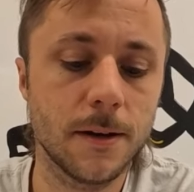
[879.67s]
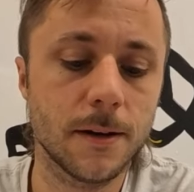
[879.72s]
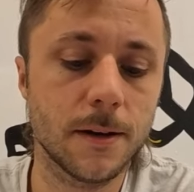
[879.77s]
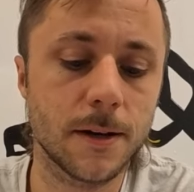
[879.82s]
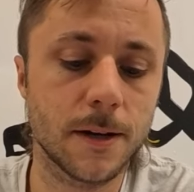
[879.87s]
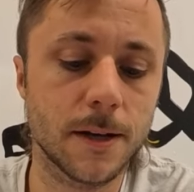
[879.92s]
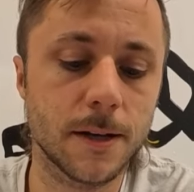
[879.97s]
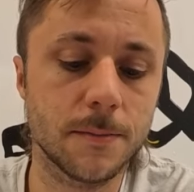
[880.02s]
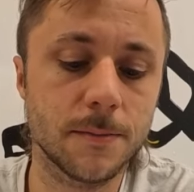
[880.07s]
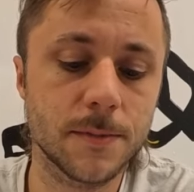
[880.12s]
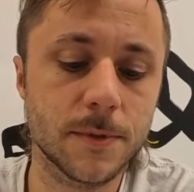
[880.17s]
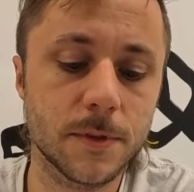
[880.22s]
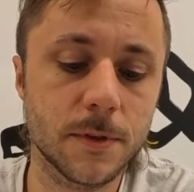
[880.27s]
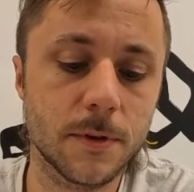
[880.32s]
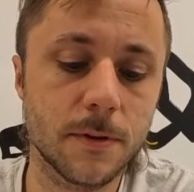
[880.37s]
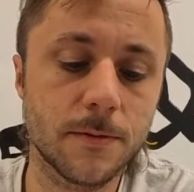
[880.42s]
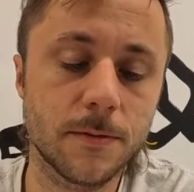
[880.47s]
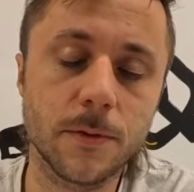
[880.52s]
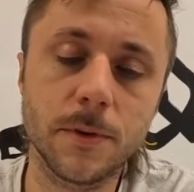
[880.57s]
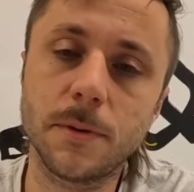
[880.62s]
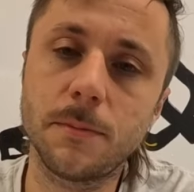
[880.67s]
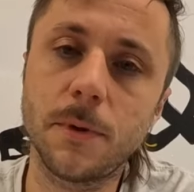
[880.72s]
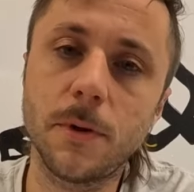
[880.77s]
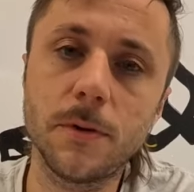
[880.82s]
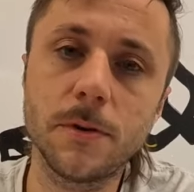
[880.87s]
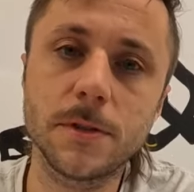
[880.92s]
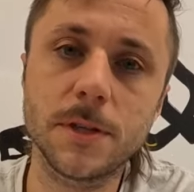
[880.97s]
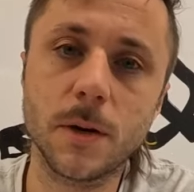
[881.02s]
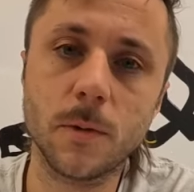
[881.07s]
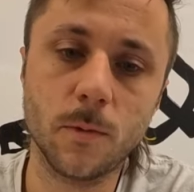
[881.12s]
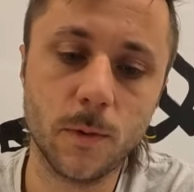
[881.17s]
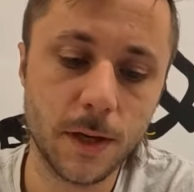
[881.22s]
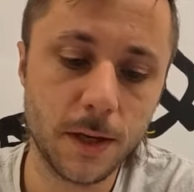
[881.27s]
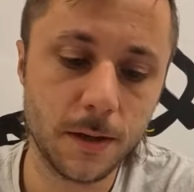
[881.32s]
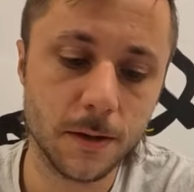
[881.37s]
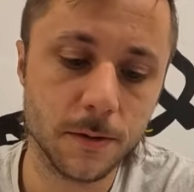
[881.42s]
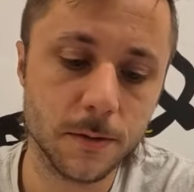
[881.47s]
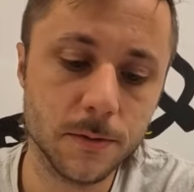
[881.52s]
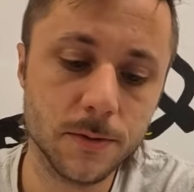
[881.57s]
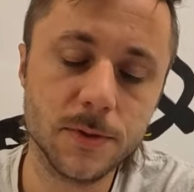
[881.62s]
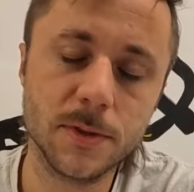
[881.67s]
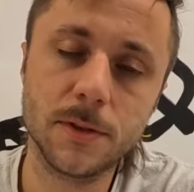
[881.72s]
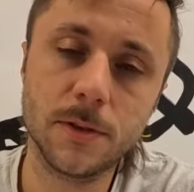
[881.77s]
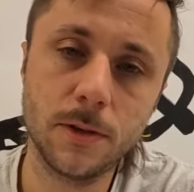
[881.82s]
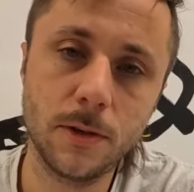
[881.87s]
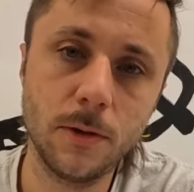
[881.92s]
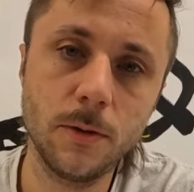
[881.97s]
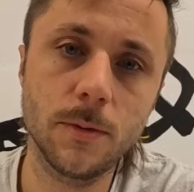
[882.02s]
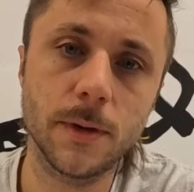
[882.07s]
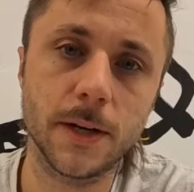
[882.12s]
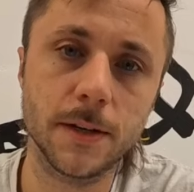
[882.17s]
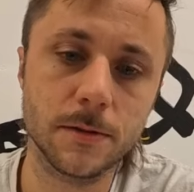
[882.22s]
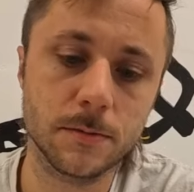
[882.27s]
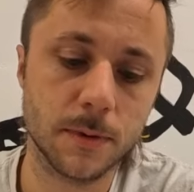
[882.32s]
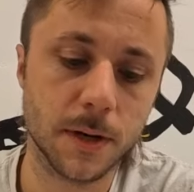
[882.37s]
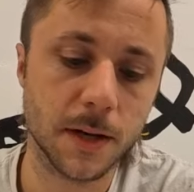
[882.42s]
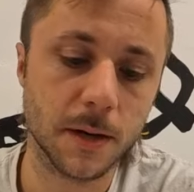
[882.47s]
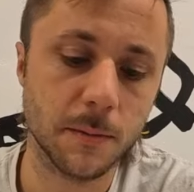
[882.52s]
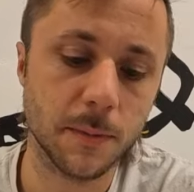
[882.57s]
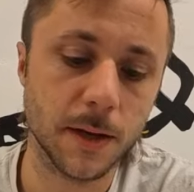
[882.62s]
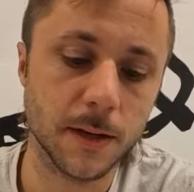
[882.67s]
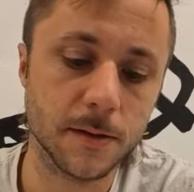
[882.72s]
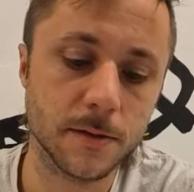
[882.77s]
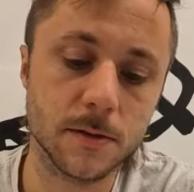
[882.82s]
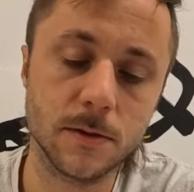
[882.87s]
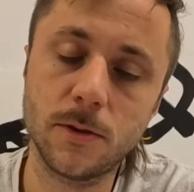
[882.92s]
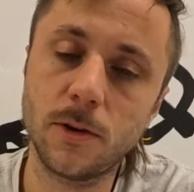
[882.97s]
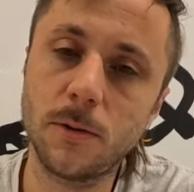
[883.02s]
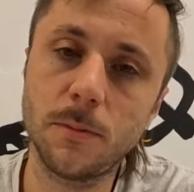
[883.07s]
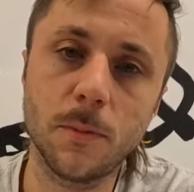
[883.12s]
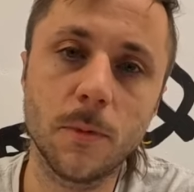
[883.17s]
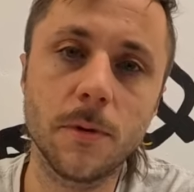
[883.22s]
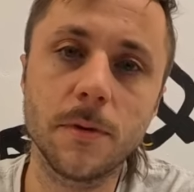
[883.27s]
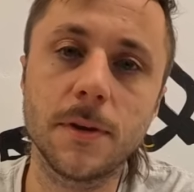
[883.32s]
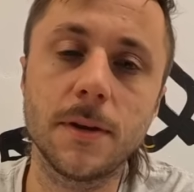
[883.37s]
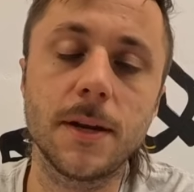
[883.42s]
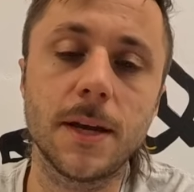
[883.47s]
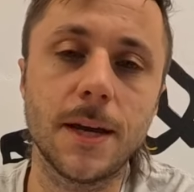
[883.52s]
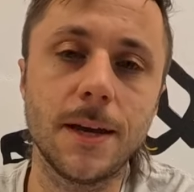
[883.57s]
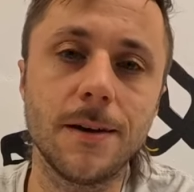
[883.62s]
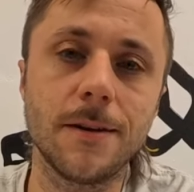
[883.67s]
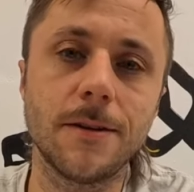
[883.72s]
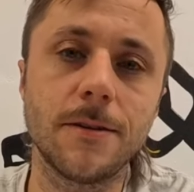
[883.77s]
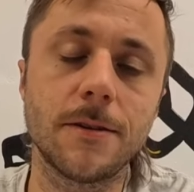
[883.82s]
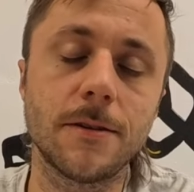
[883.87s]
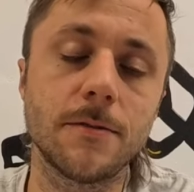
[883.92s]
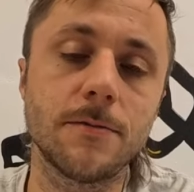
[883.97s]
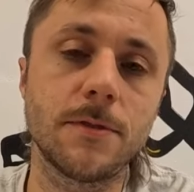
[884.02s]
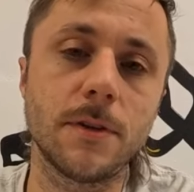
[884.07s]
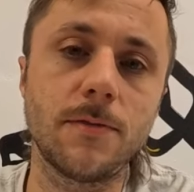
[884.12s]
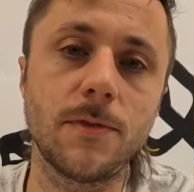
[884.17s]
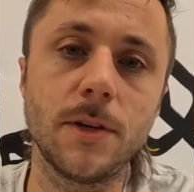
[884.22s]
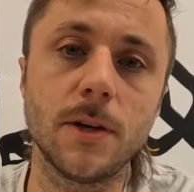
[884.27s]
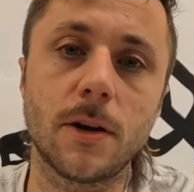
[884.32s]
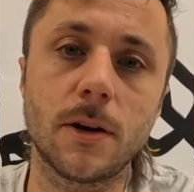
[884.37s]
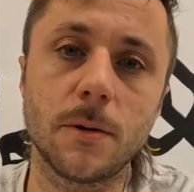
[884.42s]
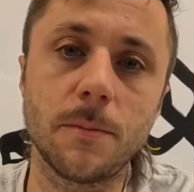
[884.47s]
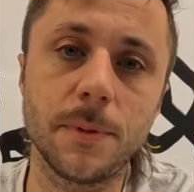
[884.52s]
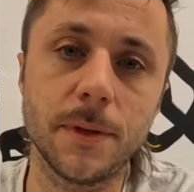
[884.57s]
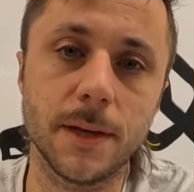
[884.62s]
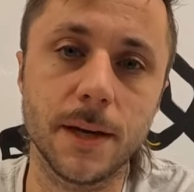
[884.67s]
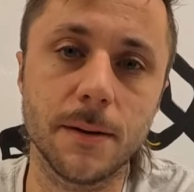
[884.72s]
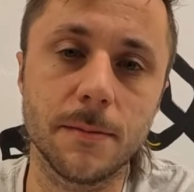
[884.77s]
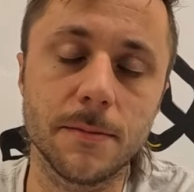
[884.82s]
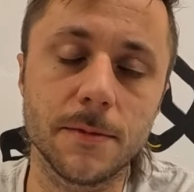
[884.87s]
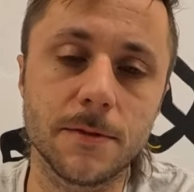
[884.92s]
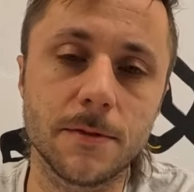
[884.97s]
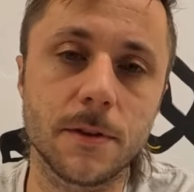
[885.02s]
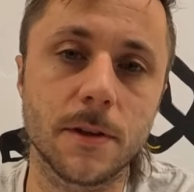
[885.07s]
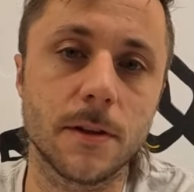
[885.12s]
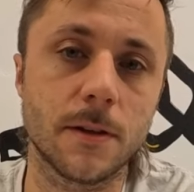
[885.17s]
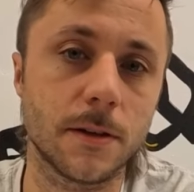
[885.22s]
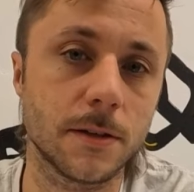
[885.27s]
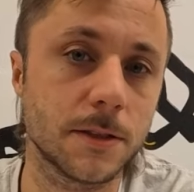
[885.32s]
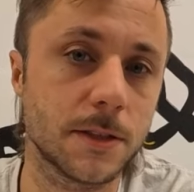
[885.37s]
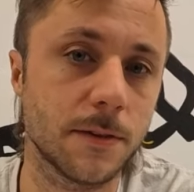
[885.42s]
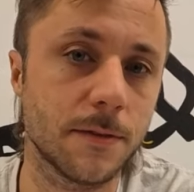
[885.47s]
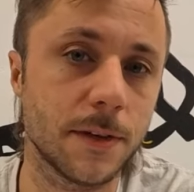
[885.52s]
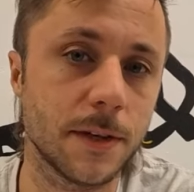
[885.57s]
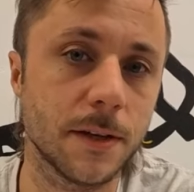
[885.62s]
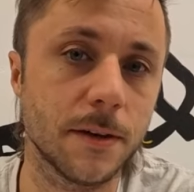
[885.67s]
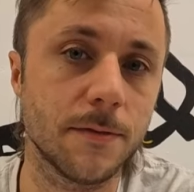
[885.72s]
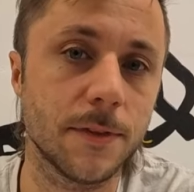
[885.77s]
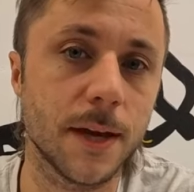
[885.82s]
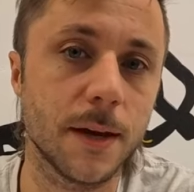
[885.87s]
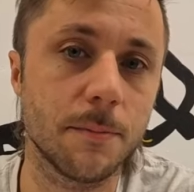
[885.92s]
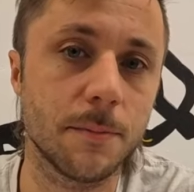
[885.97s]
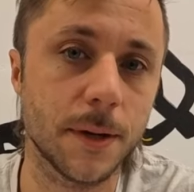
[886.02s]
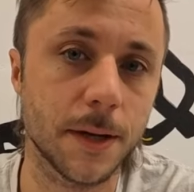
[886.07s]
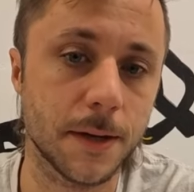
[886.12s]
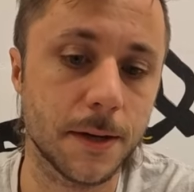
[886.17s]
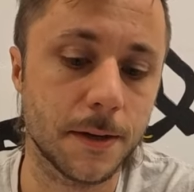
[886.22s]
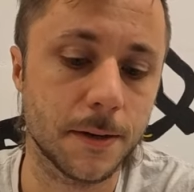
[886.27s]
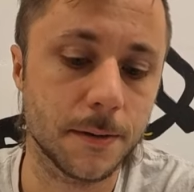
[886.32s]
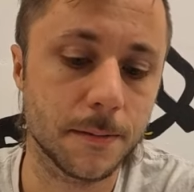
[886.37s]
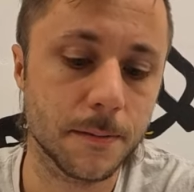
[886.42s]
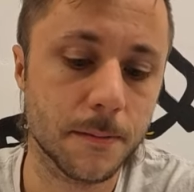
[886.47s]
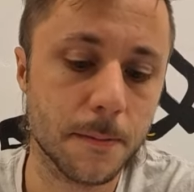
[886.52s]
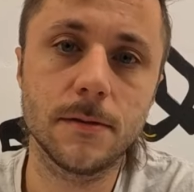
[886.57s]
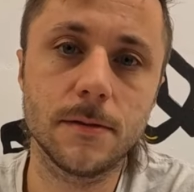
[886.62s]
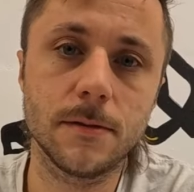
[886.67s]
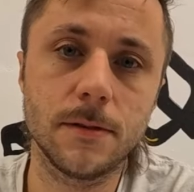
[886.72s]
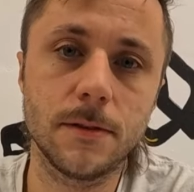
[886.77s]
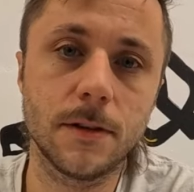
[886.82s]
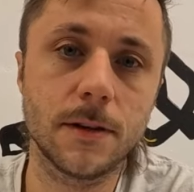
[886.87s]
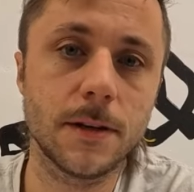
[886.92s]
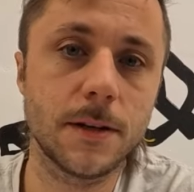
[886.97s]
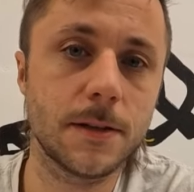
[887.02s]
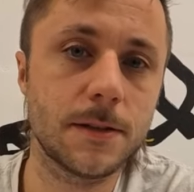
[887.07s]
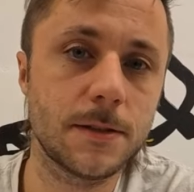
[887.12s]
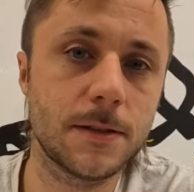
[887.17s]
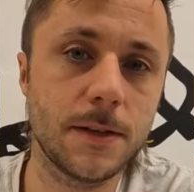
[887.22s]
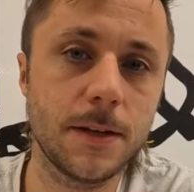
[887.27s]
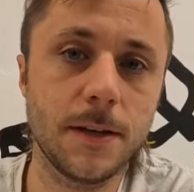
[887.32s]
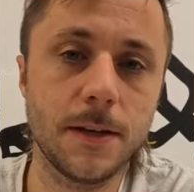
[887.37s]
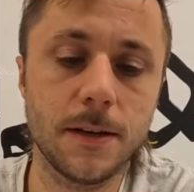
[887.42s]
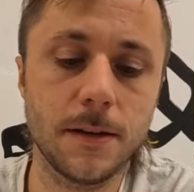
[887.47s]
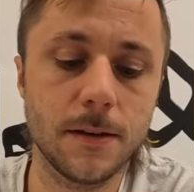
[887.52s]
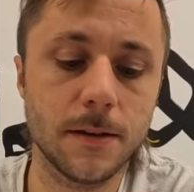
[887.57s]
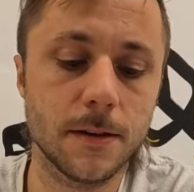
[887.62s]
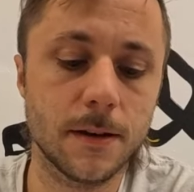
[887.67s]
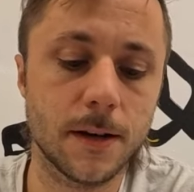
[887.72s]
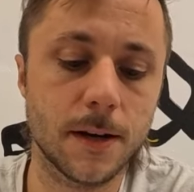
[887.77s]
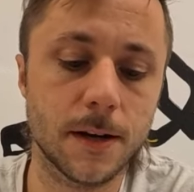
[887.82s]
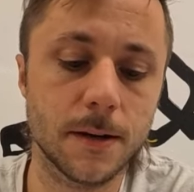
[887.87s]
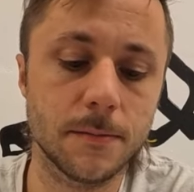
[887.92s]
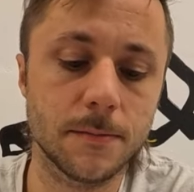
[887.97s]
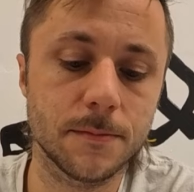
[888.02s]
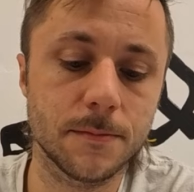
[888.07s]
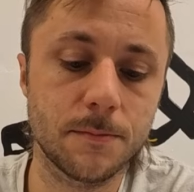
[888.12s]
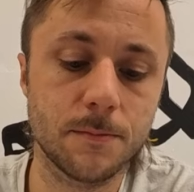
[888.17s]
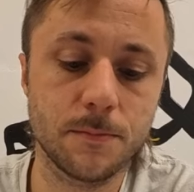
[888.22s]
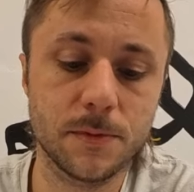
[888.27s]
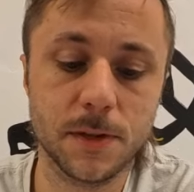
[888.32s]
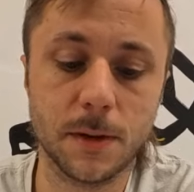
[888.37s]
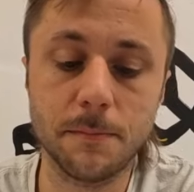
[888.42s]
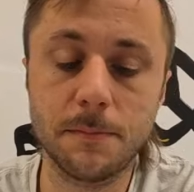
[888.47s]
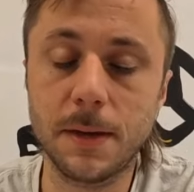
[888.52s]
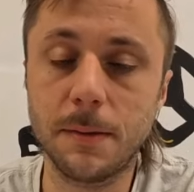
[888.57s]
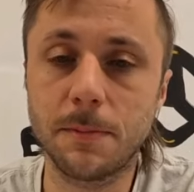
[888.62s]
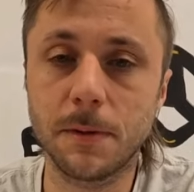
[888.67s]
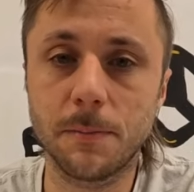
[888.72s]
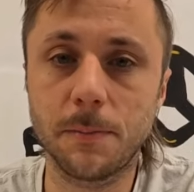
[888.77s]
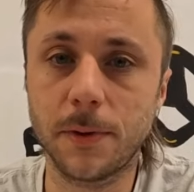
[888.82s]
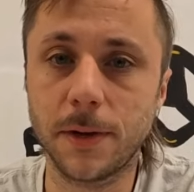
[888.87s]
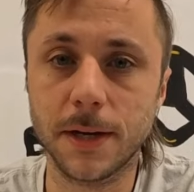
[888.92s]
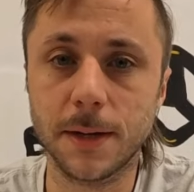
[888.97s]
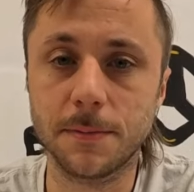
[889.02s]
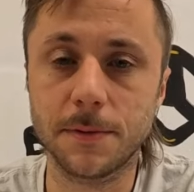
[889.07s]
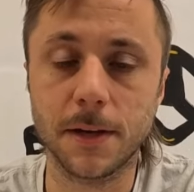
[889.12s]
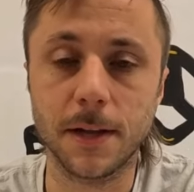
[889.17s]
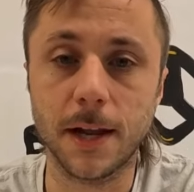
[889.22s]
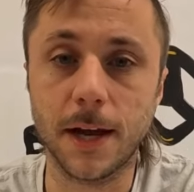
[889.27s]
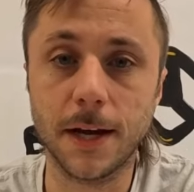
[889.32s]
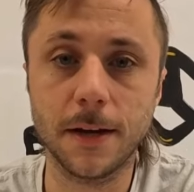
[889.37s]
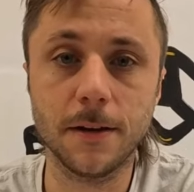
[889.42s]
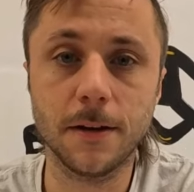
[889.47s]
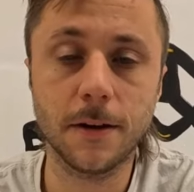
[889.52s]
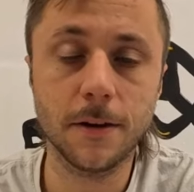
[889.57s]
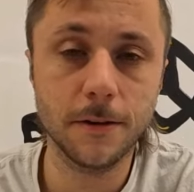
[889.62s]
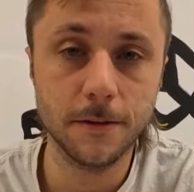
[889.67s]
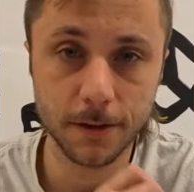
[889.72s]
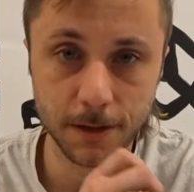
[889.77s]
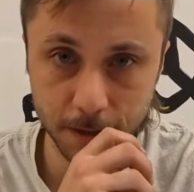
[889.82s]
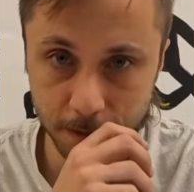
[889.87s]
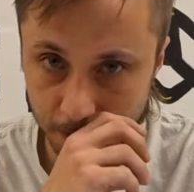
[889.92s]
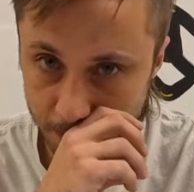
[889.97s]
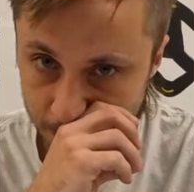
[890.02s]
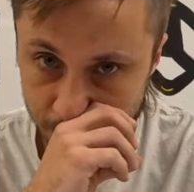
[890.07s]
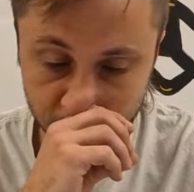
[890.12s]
So for the motors that we use, QS recommends no more than 850 RPMs for the longevity of that bike. You're going to see some people putting up to 900.